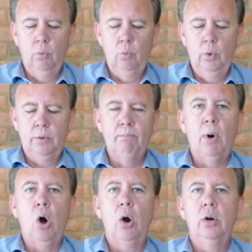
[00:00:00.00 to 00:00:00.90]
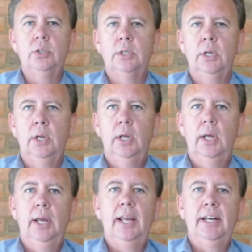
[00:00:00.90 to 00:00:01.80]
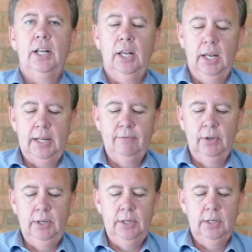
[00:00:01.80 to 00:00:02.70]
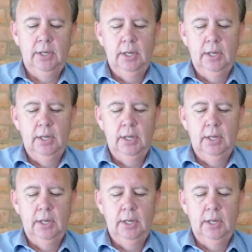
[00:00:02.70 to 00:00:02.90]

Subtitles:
with Mars in Cleveland,